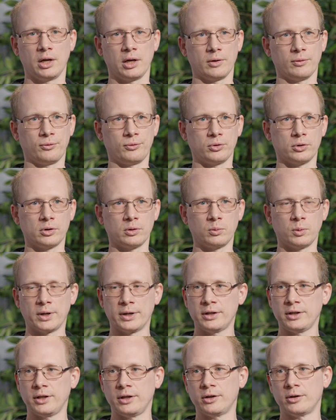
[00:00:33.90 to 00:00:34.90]
for
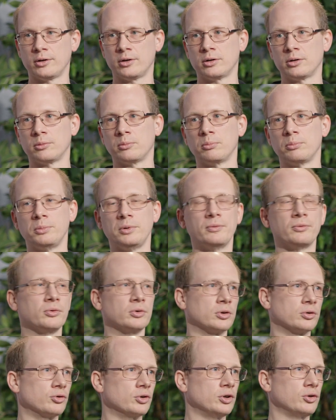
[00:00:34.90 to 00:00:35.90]
1 year
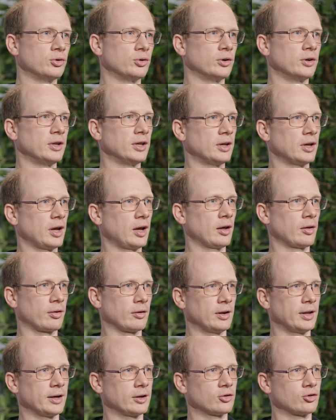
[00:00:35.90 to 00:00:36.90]
before returning as a
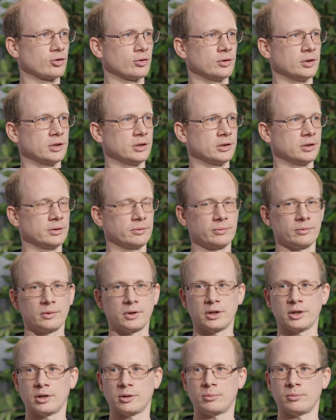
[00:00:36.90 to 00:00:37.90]
lecturer
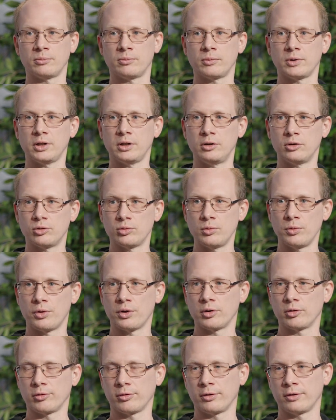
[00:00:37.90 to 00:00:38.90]
in
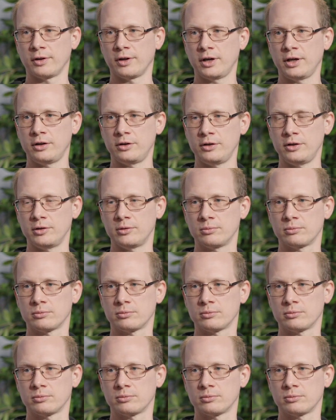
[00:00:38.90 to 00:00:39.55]
2018.